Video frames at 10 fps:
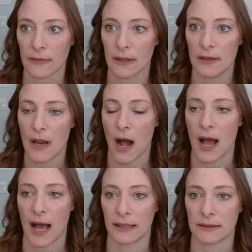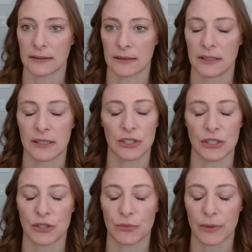not ask,
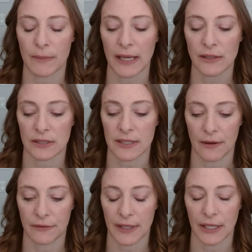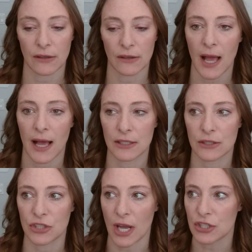remind yourself, like, you're not
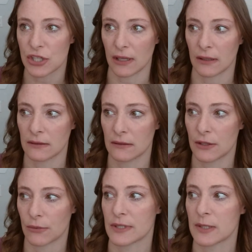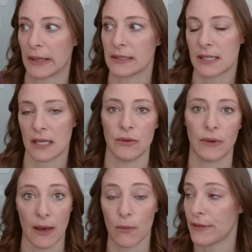judging the response that you
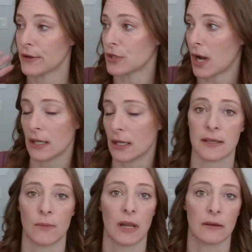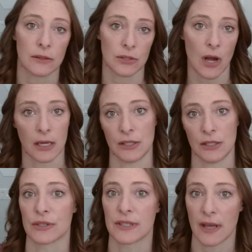get, whether you're talking to someone else or talking to
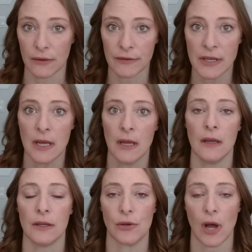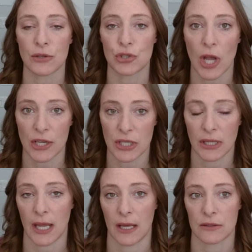yourself. You're not judging
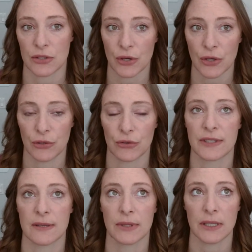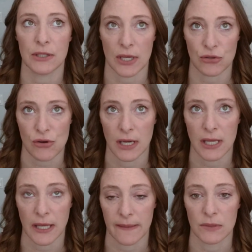the answer. You're simply just trying to
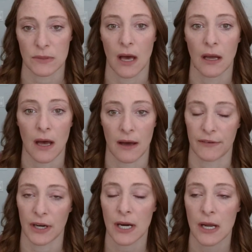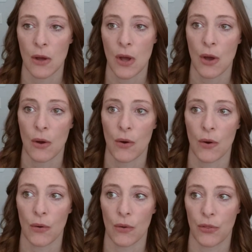get them to uncover
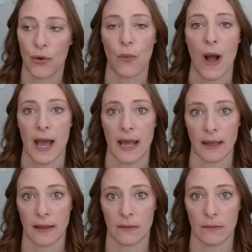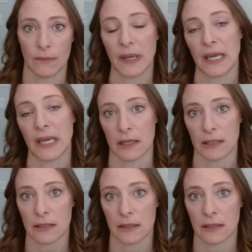the why beneath it.